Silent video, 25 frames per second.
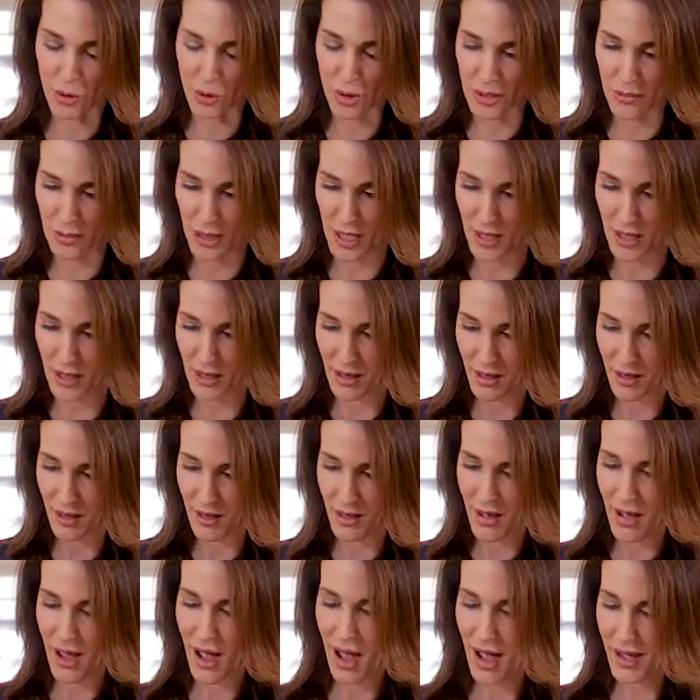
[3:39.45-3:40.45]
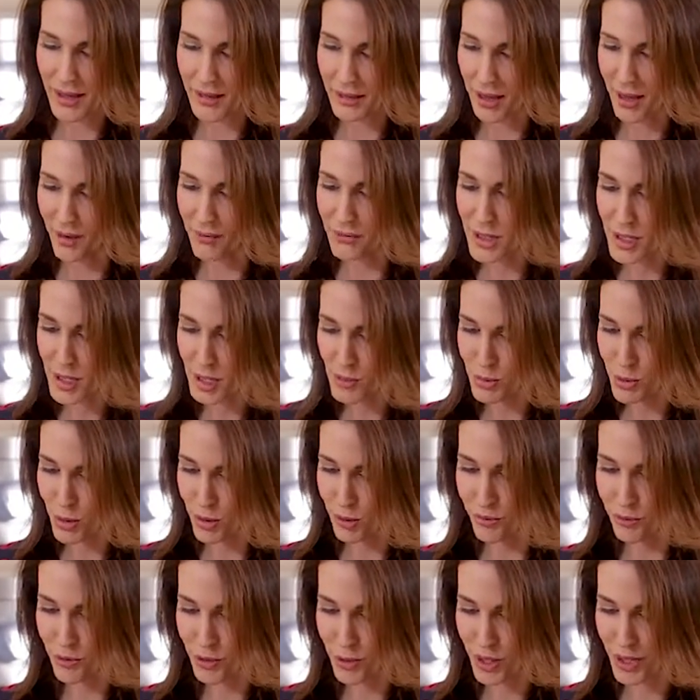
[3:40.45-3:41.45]
creamy. I love this
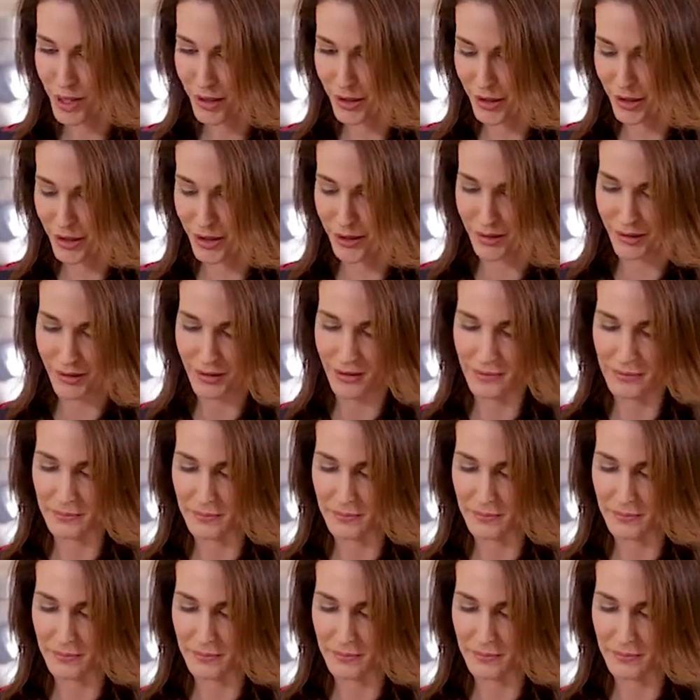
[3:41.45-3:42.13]
beautiful color.